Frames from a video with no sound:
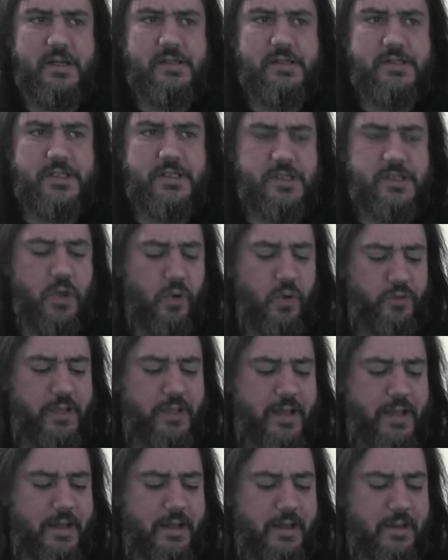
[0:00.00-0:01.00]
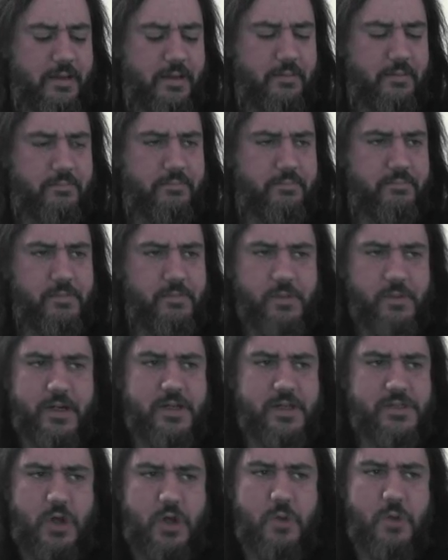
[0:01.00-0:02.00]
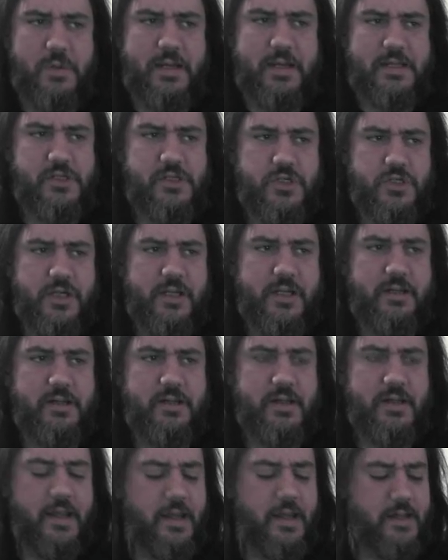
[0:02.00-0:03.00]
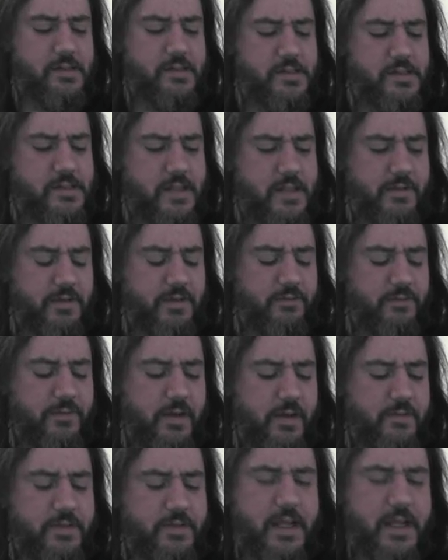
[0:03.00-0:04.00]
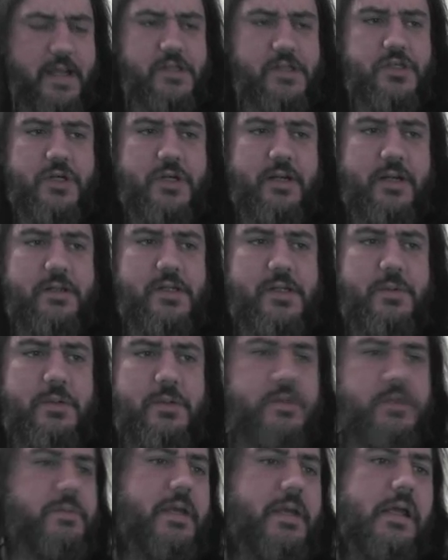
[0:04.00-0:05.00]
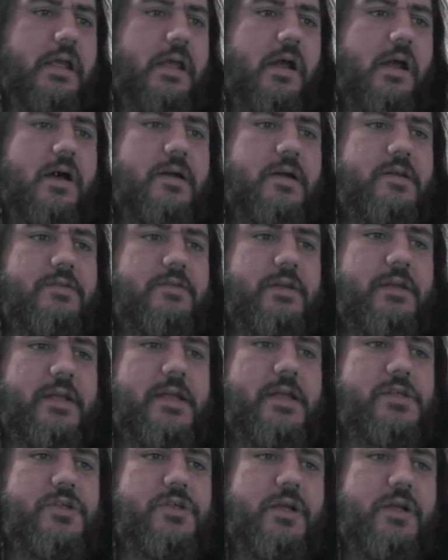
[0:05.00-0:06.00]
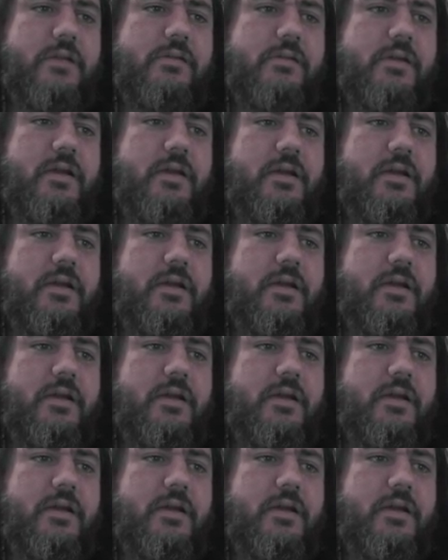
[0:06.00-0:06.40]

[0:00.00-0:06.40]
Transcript: Let's just hold we're going to use the open E string and 7th fret of the A string. So we're just making an octave on the A string.